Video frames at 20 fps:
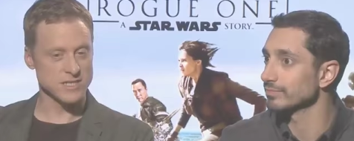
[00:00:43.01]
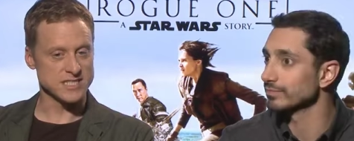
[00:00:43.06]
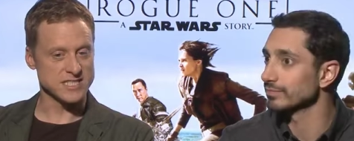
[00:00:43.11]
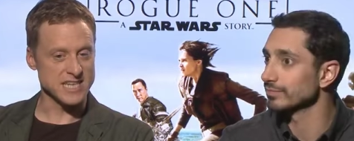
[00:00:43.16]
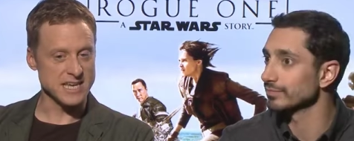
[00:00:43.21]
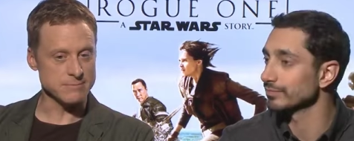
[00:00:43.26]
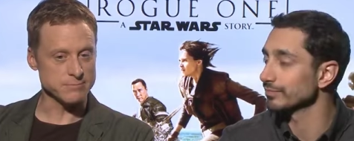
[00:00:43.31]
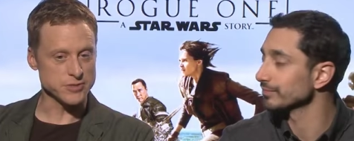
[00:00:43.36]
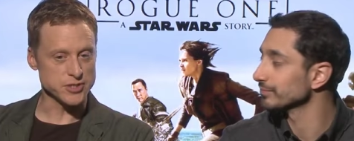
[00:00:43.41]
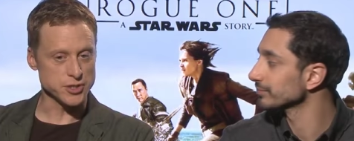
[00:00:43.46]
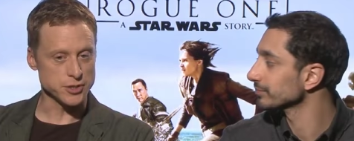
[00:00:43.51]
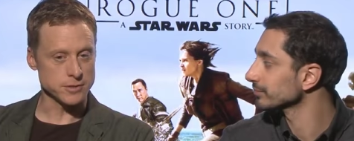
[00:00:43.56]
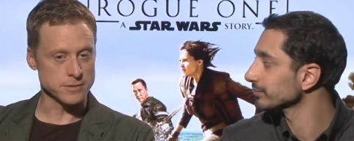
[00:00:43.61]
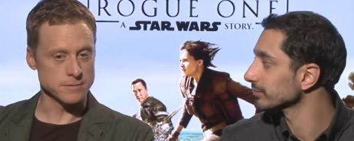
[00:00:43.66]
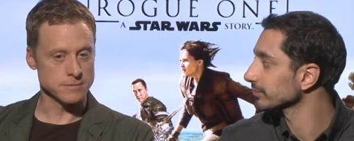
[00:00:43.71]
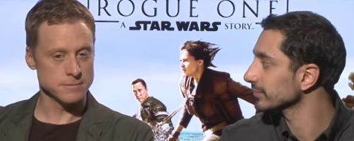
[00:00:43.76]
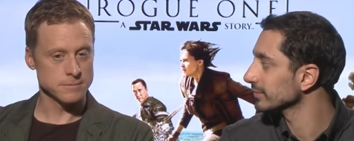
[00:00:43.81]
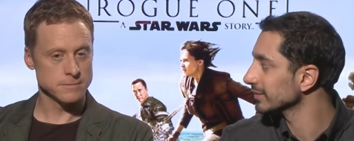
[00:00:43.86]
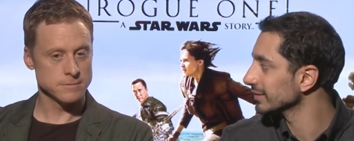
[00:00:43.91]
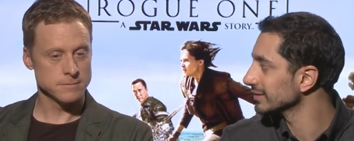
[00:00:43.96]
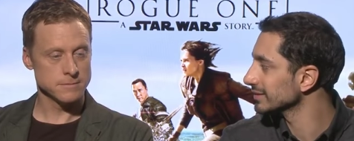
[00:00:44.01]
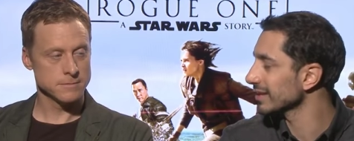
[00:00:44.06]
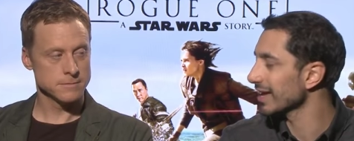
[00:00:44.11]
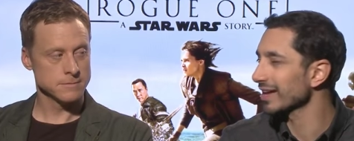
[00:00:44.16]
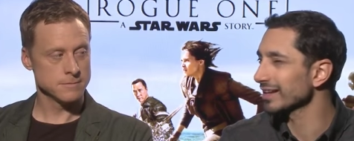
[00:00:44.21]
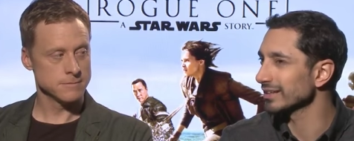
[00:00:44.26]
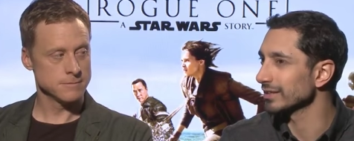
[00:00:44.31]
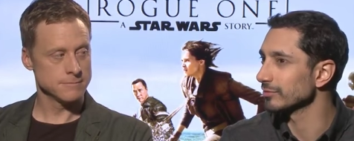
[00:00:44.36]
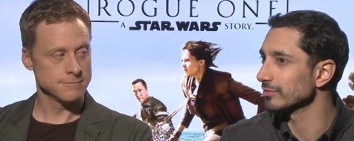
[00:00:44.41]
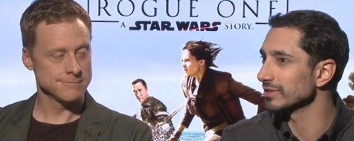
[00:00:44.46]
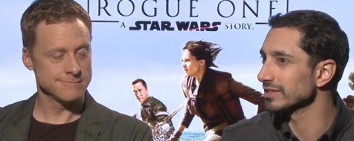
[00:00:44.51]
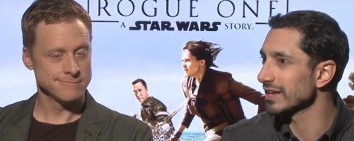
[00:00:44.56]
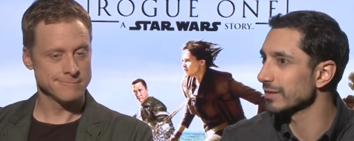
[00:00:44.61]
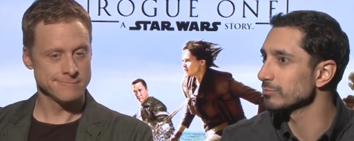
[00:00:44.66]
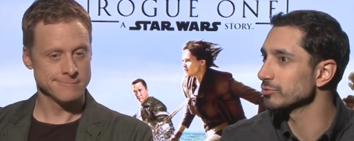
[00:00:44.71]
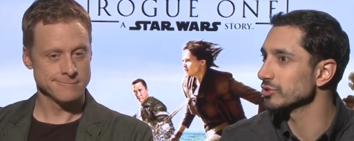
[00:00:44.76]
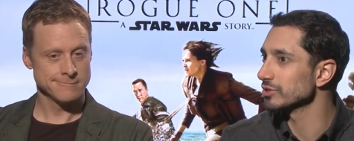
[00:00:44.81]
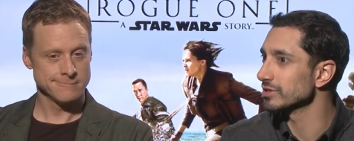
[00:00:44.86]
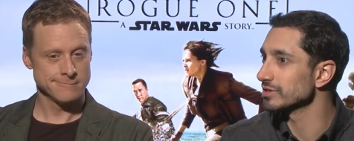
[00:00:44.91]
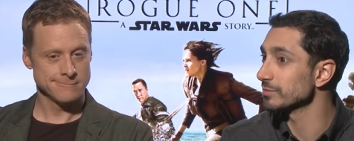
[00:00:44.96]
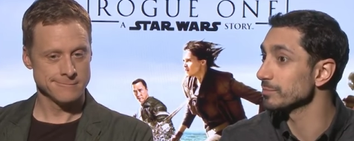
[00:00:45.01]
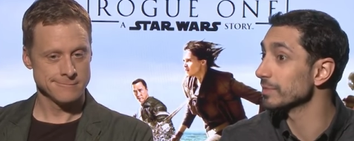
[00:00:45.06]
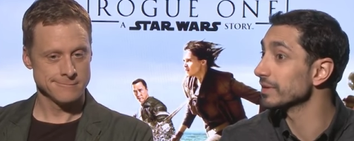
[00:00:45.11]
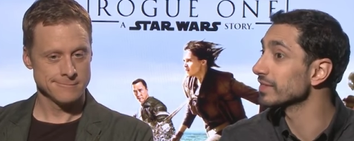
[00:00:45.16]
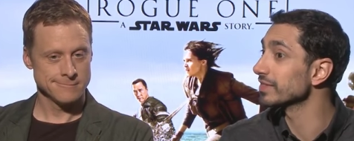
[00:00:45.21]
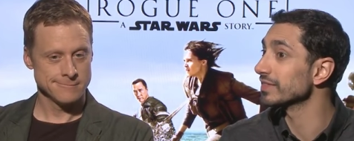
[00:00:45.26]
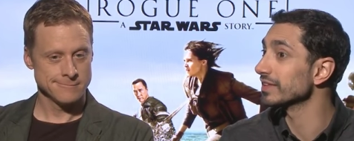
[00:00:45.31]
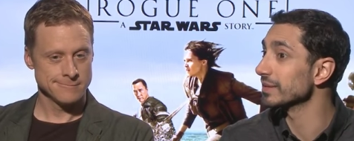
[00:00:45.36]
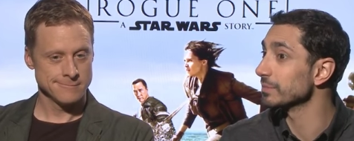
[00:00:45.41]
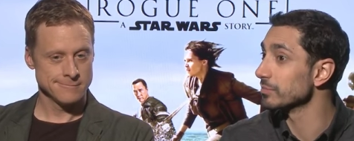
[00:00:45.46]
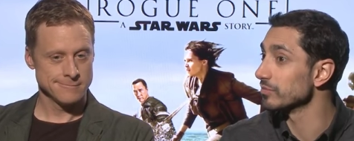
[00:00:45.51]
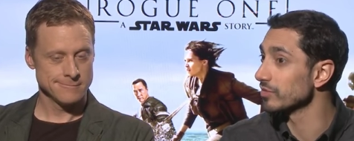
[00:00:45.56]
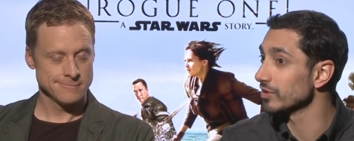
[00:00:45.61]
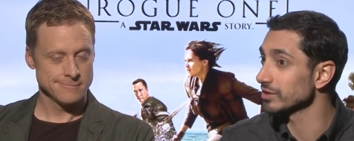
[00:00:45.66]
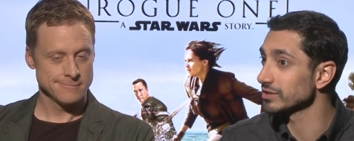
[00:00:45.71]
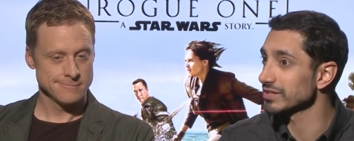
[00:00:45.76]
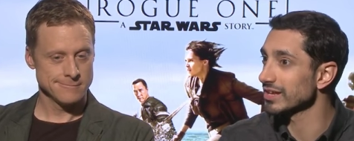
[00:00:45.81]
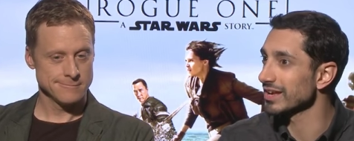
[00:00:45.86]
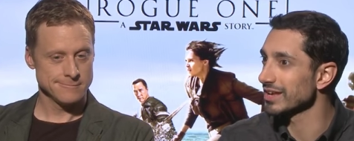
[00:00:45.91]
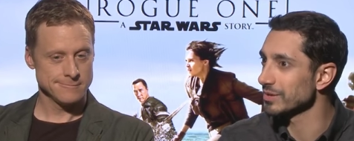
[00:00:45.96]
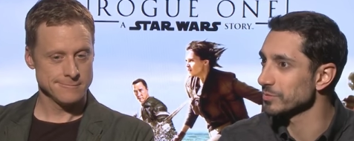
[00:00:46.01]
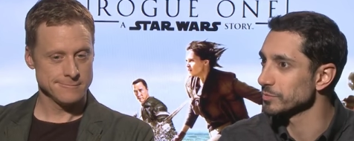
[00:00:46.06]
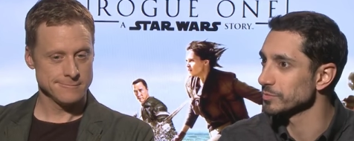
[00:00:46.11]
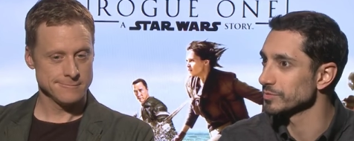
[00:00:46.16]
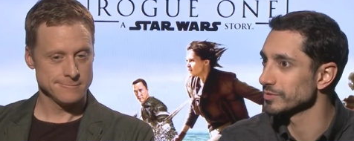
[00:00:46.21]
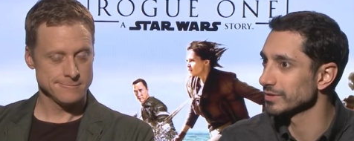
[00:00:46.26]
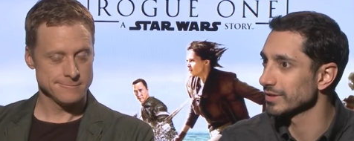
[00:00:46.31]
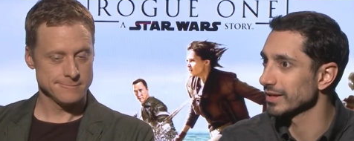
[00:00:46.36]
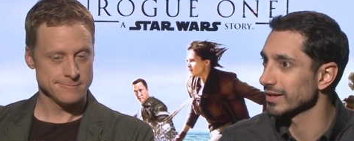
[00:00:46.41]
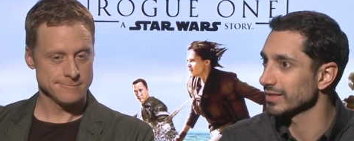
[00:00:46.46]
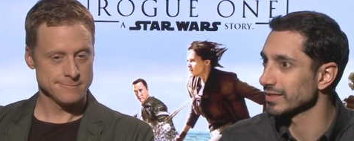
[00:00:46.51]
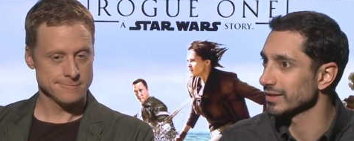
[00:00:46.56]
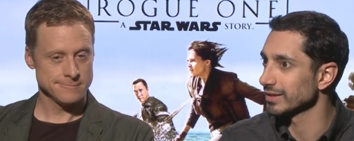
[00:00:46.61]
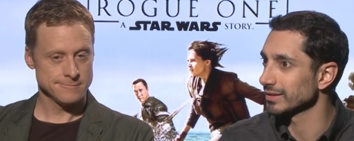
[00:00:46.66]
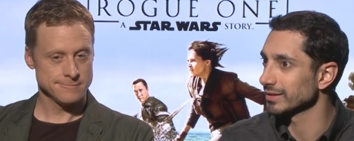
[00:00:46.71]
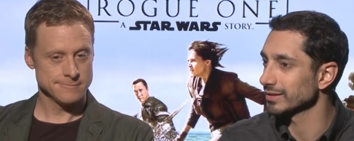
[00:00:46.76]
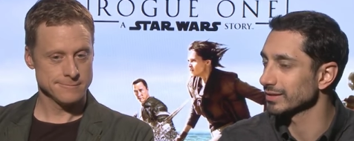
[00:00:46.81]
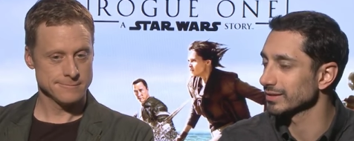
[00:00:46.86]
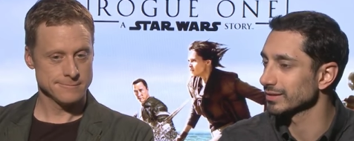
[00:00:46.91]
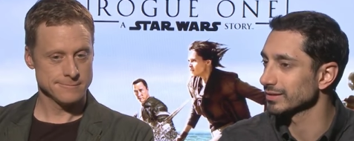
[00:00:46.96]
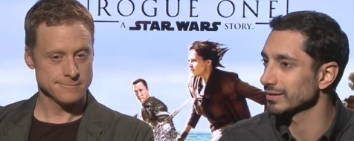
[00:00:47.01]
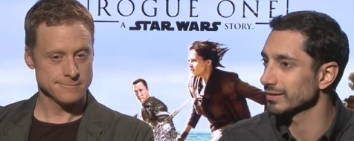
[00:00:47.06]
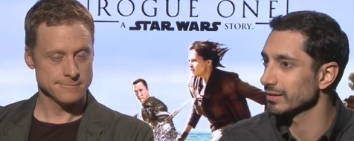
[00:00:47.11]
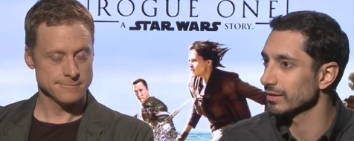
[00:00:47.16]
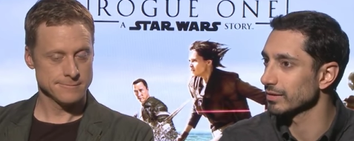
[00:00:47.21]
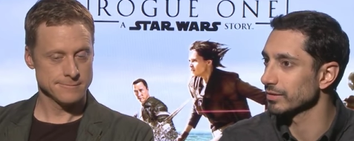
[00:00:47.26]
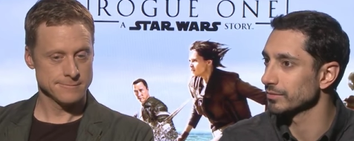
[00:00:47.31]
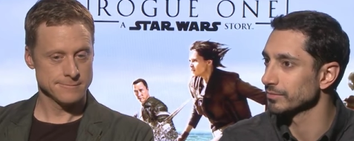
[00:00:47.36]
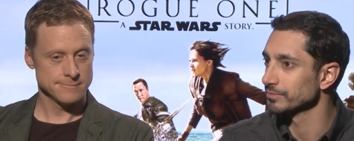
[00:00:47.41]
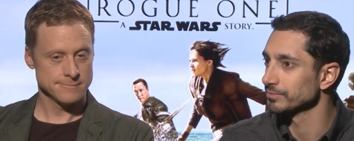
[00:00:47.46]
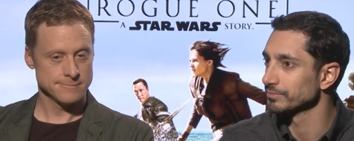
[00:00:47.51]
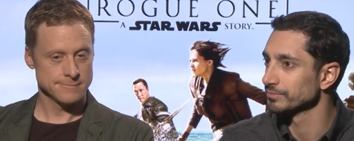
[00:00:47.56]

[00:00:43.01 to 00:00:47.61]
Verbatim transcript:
Speaker 1: Redemption. Exactly. Redemption is a big theme of our time, I think. Yeah.